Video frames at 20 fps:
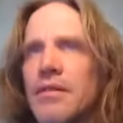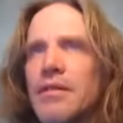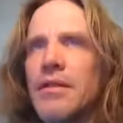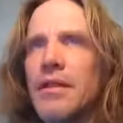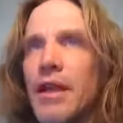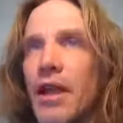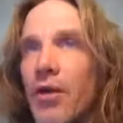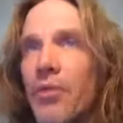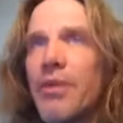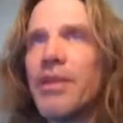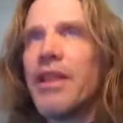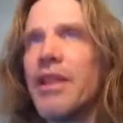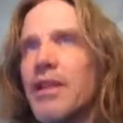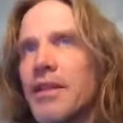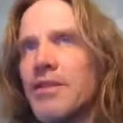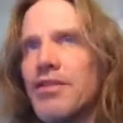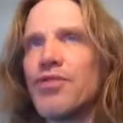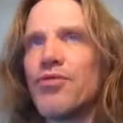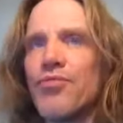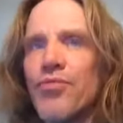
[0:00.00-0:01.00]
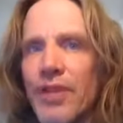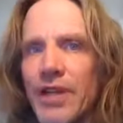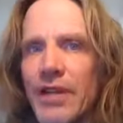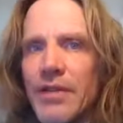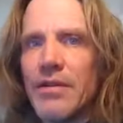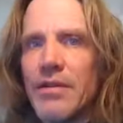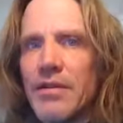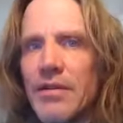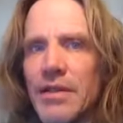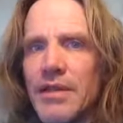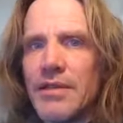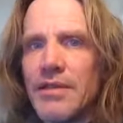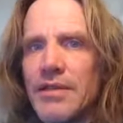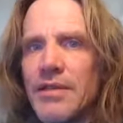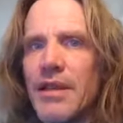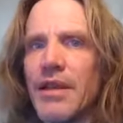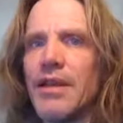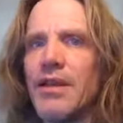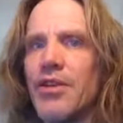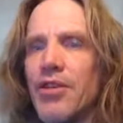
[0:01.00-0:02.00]
the only thing that's real is
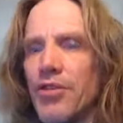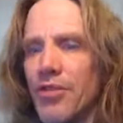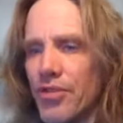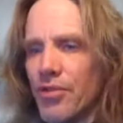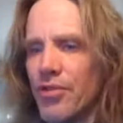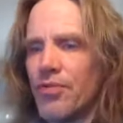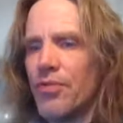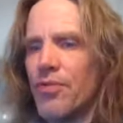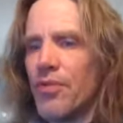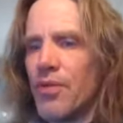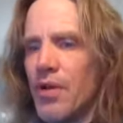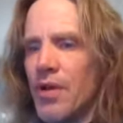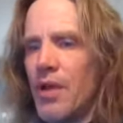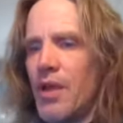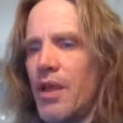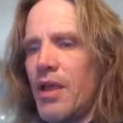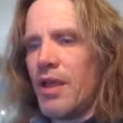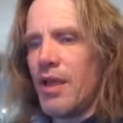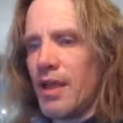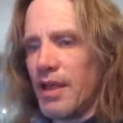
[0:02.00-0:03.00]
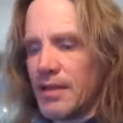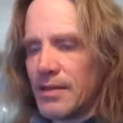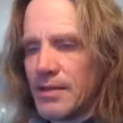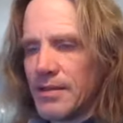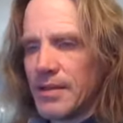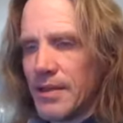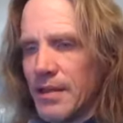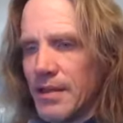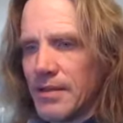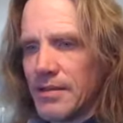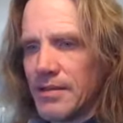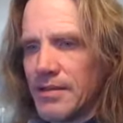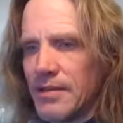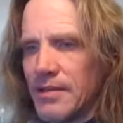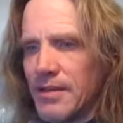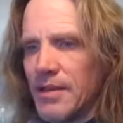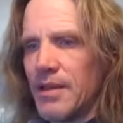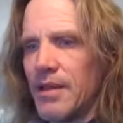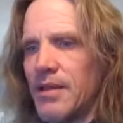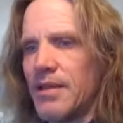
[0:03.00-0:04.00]
that you
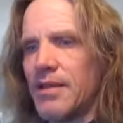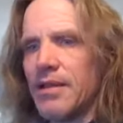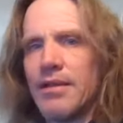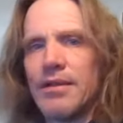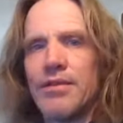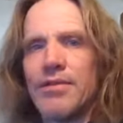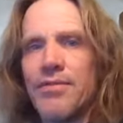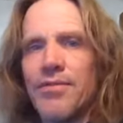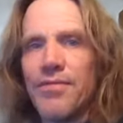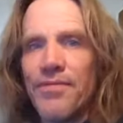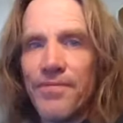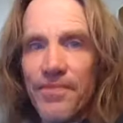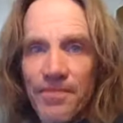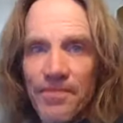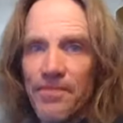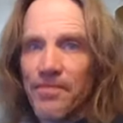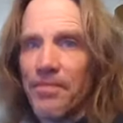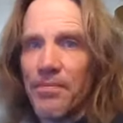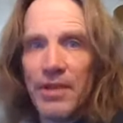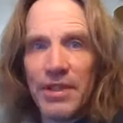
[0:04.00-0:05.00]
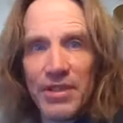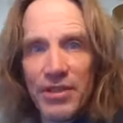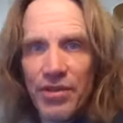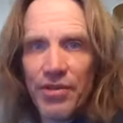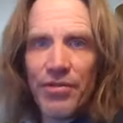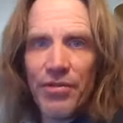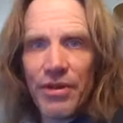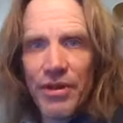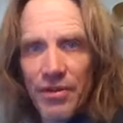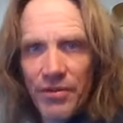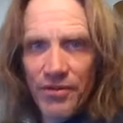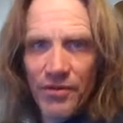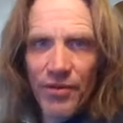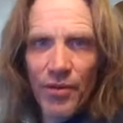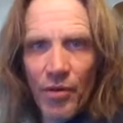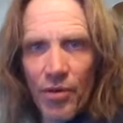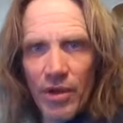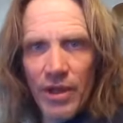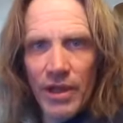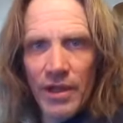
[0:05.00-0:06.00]
exist in this material
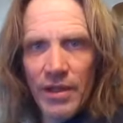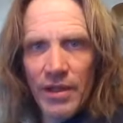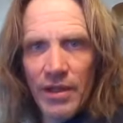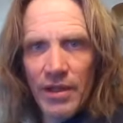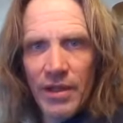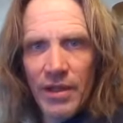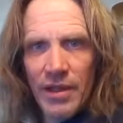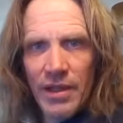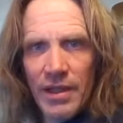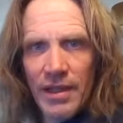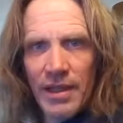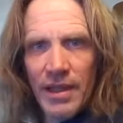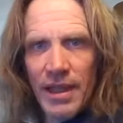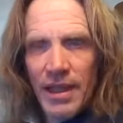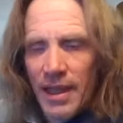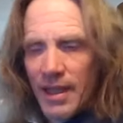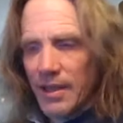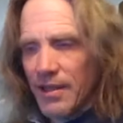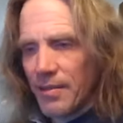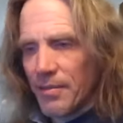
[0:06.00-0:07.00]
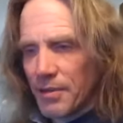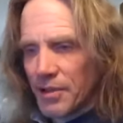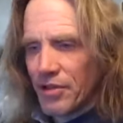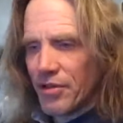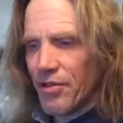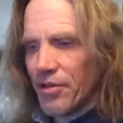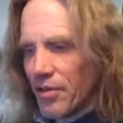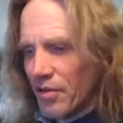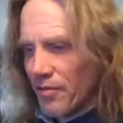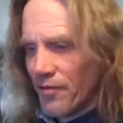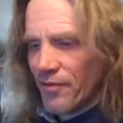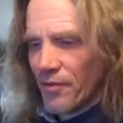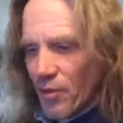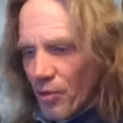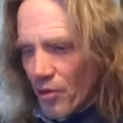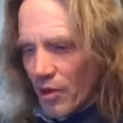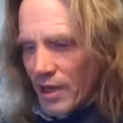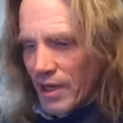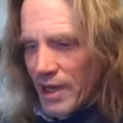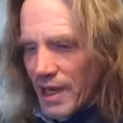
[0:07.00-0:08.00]
void, and the material
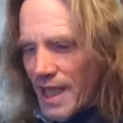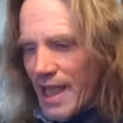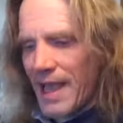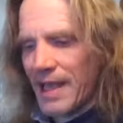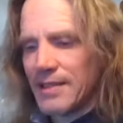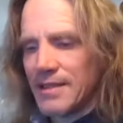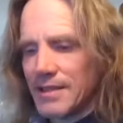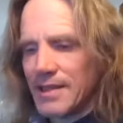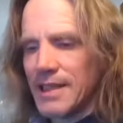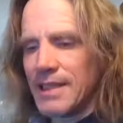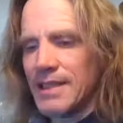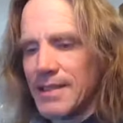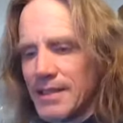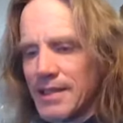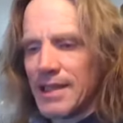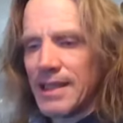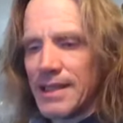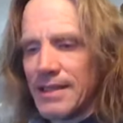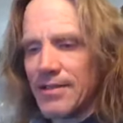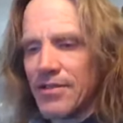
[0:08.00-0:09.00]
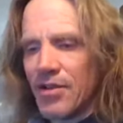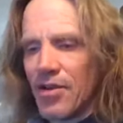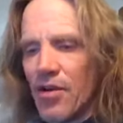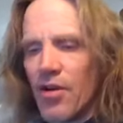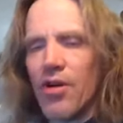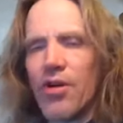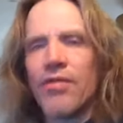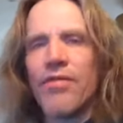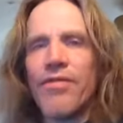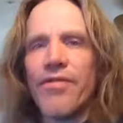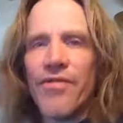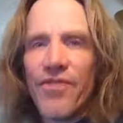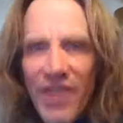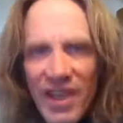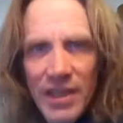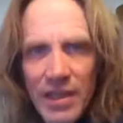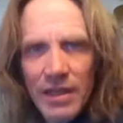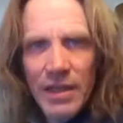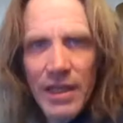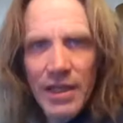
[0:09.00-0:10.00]
void has these things called
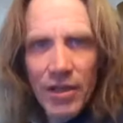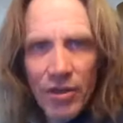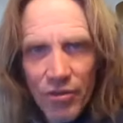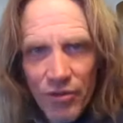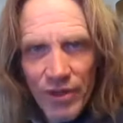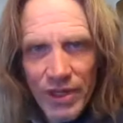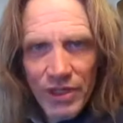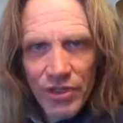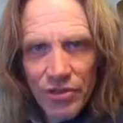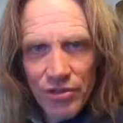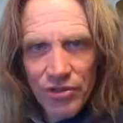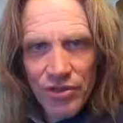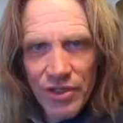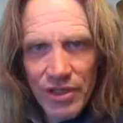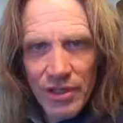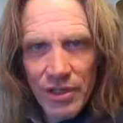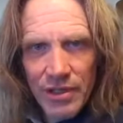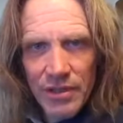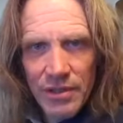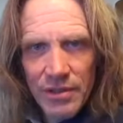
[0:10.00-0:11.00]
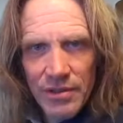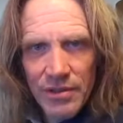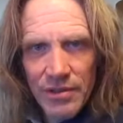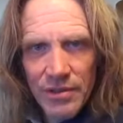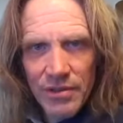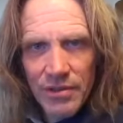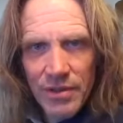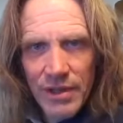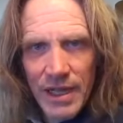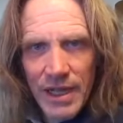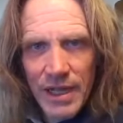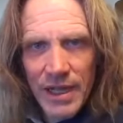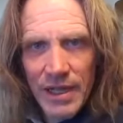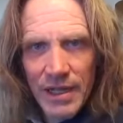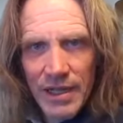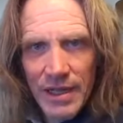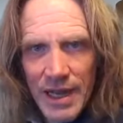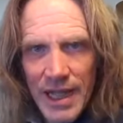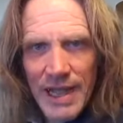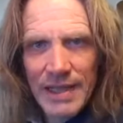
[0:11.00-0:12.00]
feeling creatures in it. Okay?
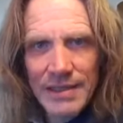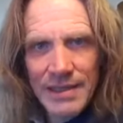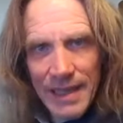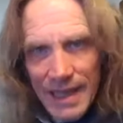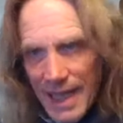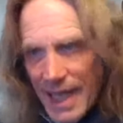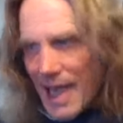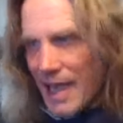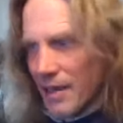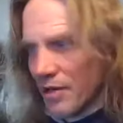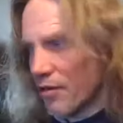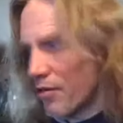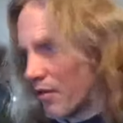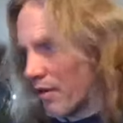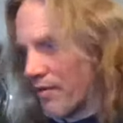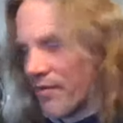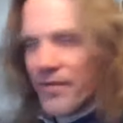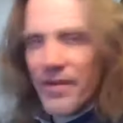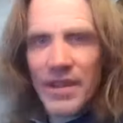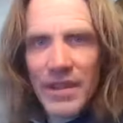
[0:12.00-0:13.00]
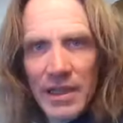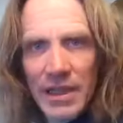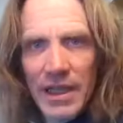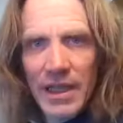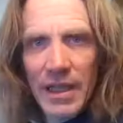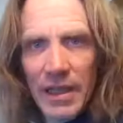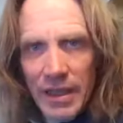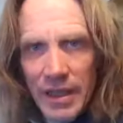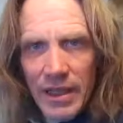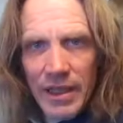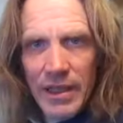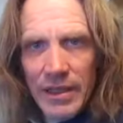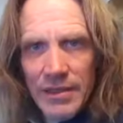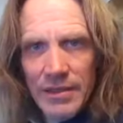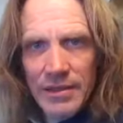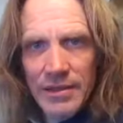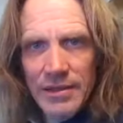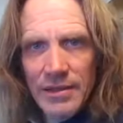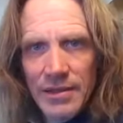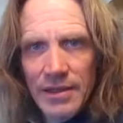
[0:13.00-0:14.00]
It has a category, feeling
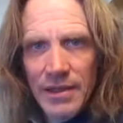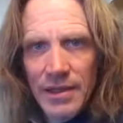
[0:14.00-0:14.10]
things.